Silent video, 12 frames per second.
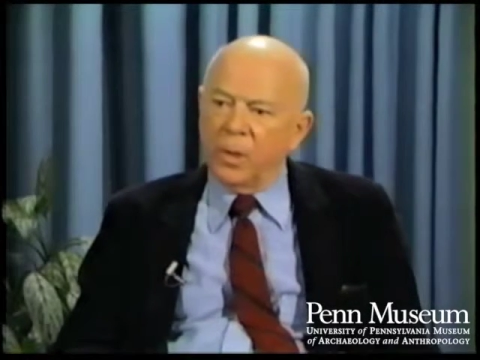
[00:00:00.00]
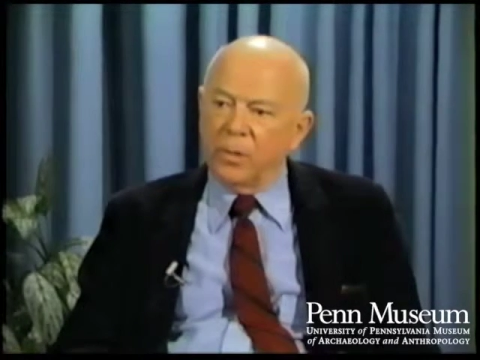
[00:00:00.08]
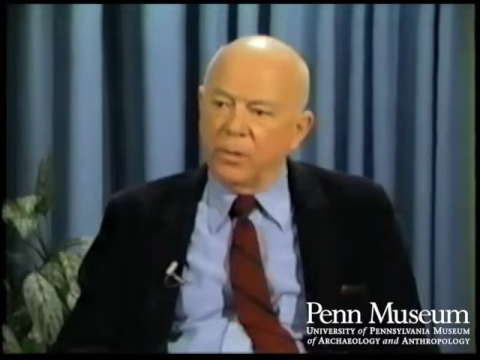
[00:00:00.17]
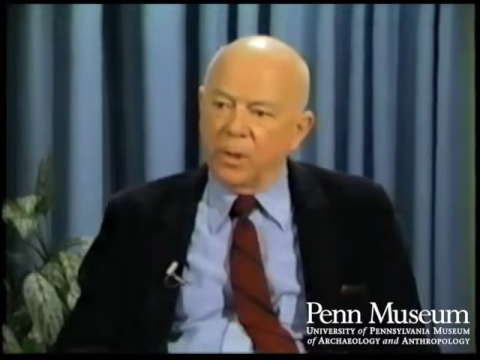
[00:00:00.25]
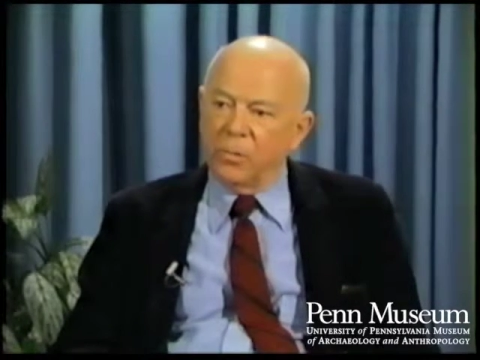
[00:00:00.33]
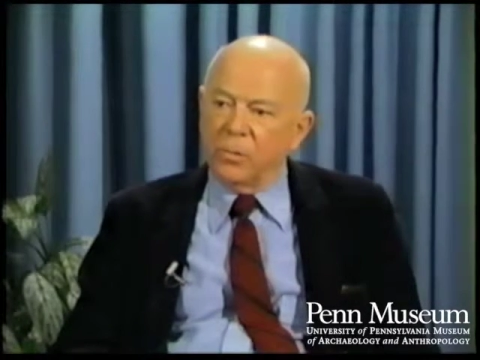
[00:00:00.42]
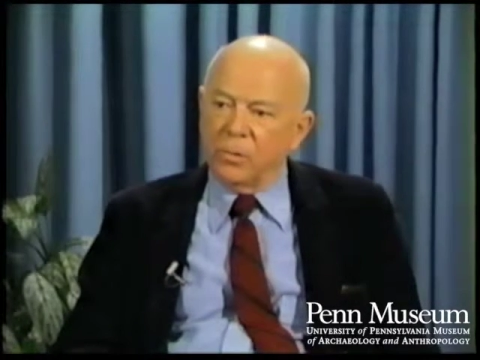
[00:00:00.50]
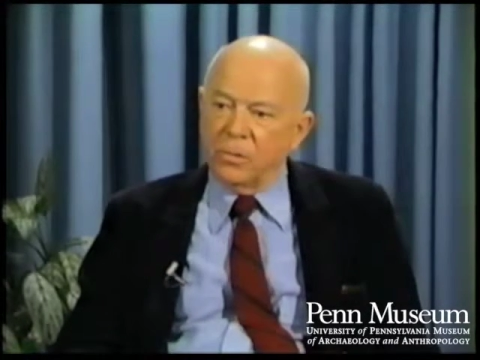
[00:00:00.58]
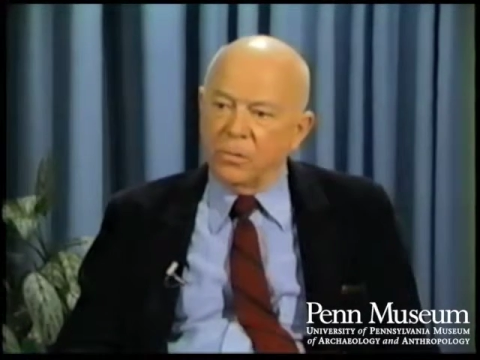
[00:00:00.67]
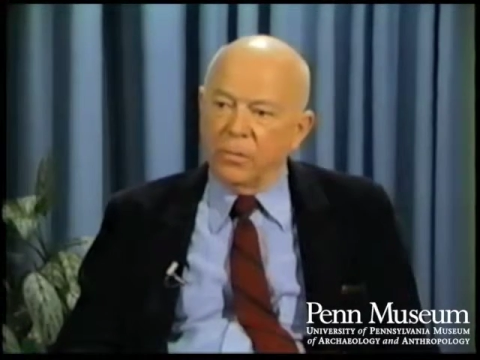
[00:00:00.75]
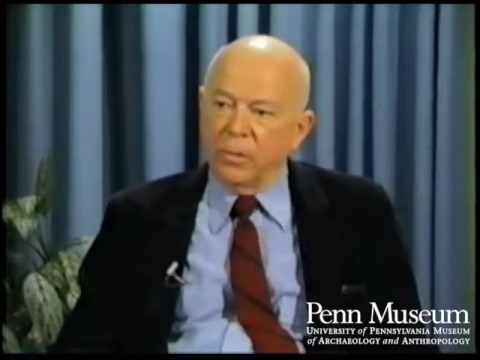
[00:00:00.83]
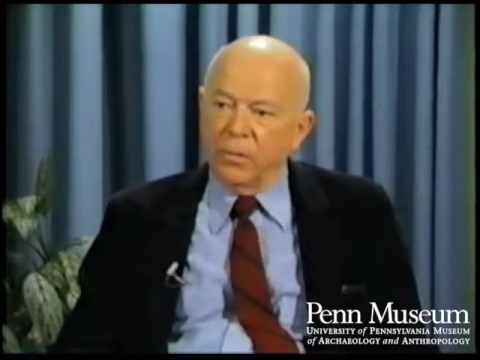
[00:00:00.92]
I think, was a
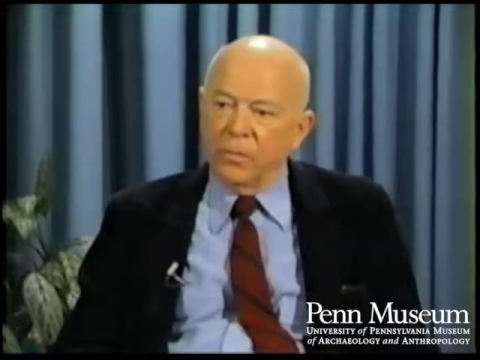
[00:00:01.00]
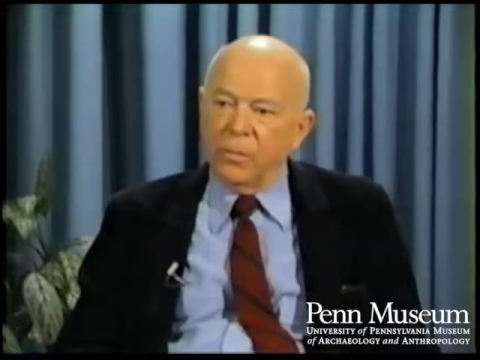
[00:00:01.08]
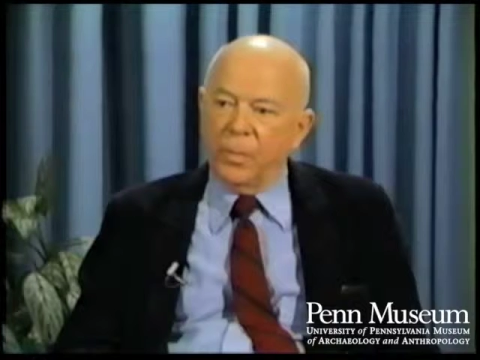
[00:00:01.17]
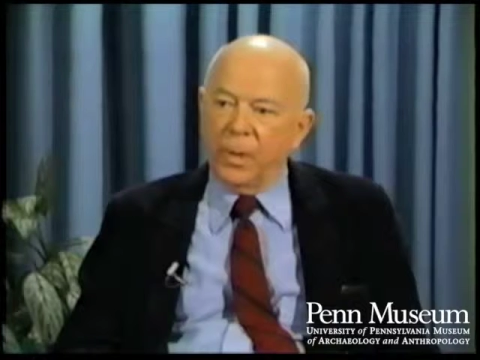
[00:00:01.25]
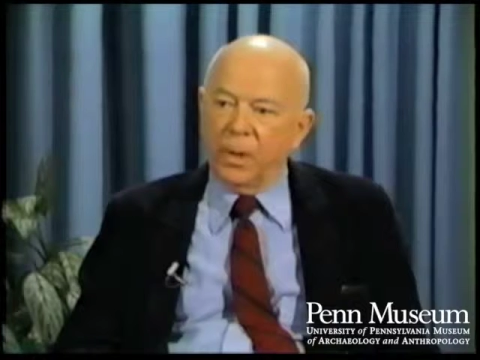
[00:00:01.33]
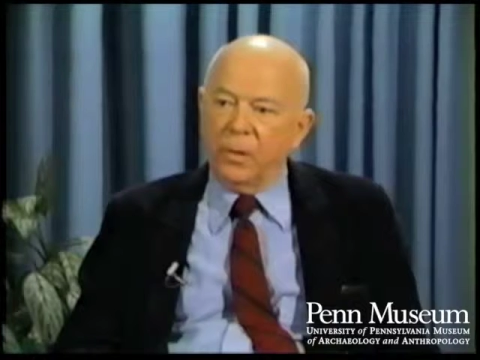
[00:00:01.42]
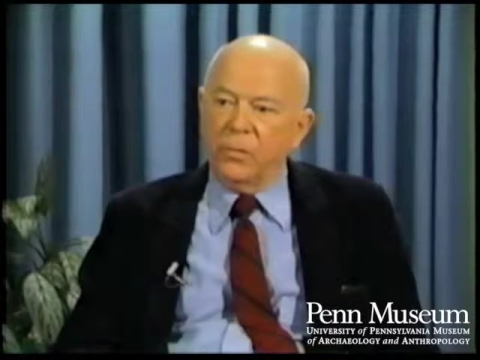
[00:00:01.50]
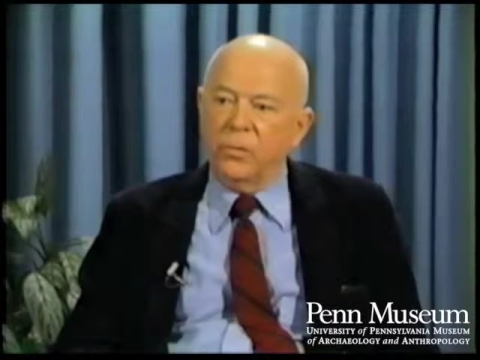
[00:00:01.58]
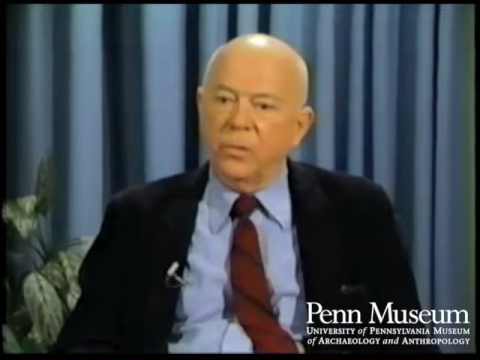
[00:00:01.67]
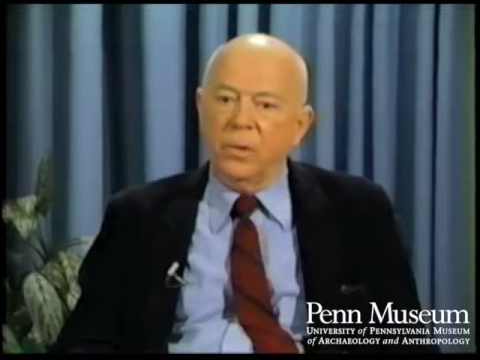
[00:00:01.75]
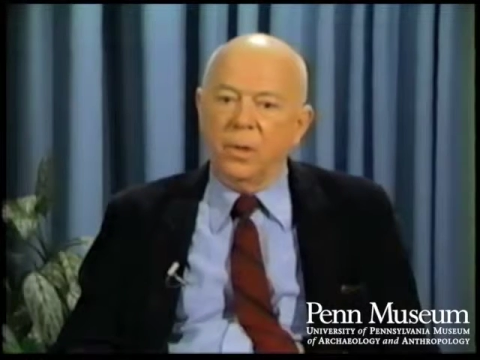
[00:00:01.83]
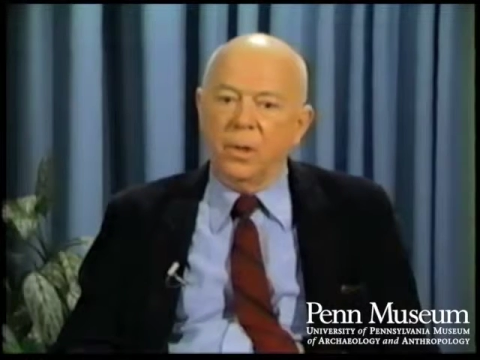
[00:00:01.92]
student of
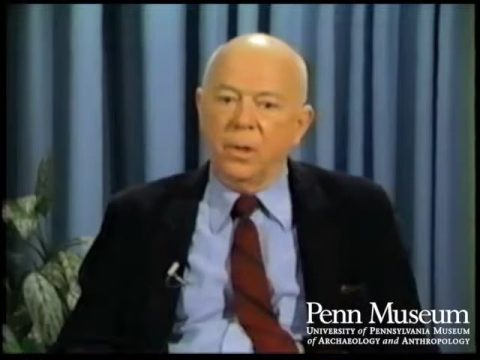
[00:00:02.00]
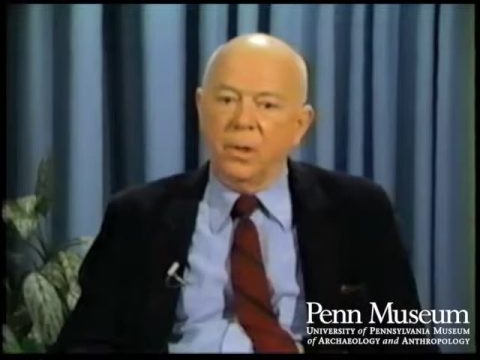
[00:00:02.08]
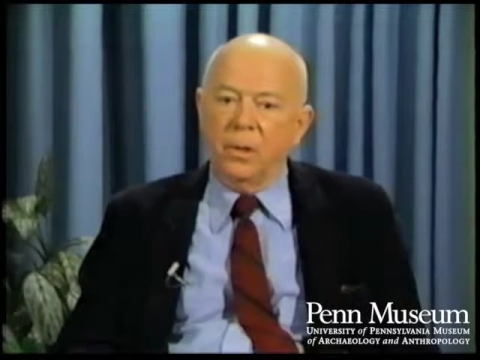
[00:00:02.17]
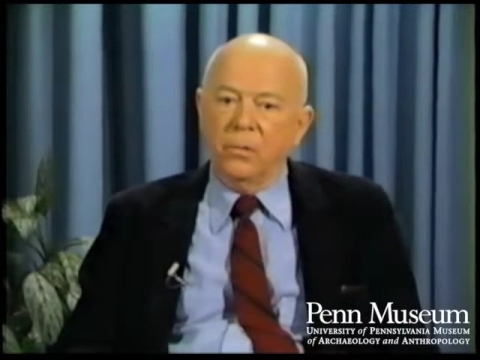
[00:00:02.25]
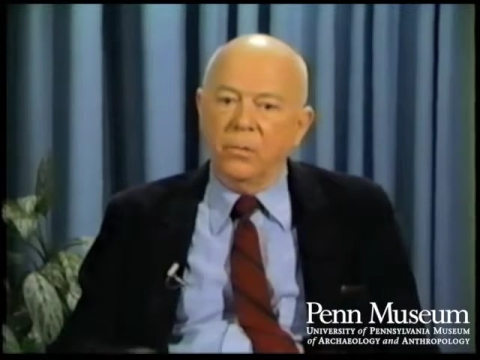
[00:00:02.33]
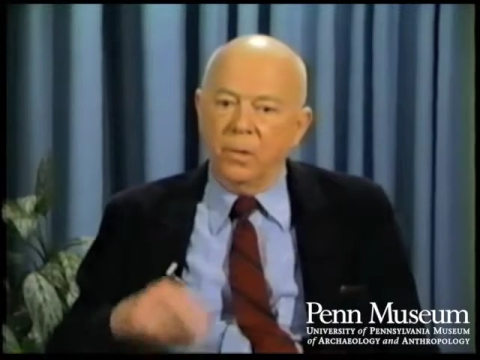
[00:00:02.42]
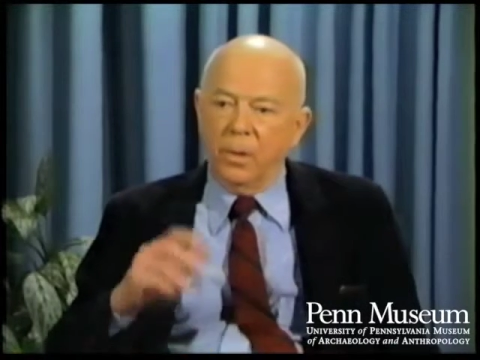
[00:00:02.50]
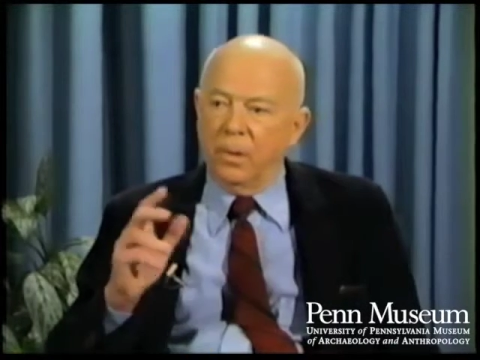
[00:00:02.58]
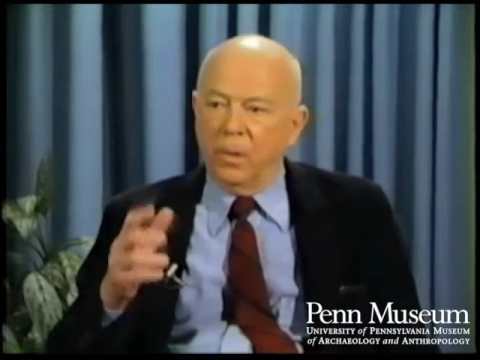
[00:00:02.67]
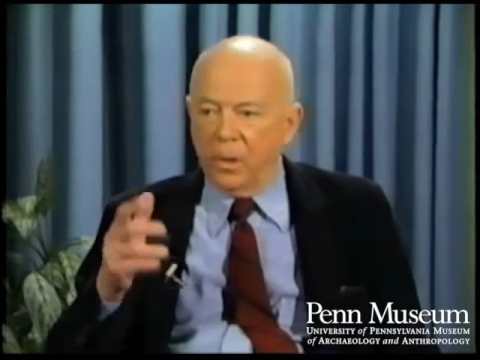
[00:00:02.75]
Speck's and uh,